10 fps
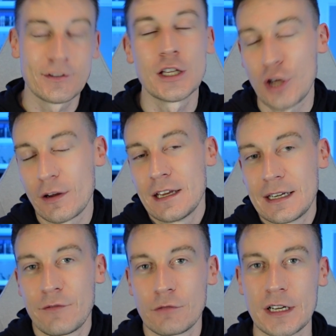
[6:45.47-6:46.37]
you'd
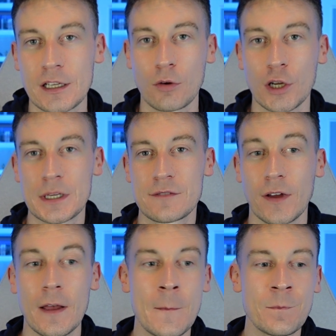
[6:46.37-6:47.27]
give it Rico Lewis
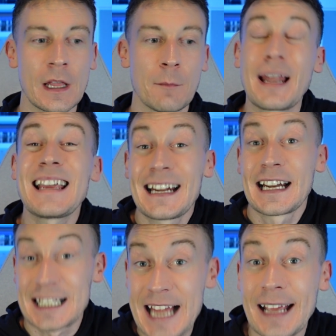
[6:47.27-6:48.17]
for playing in an
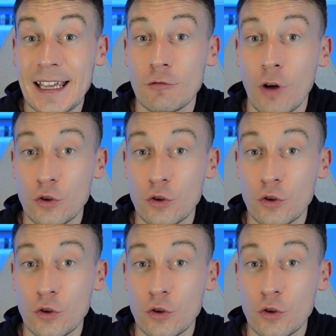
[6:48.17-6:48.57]
attacking role.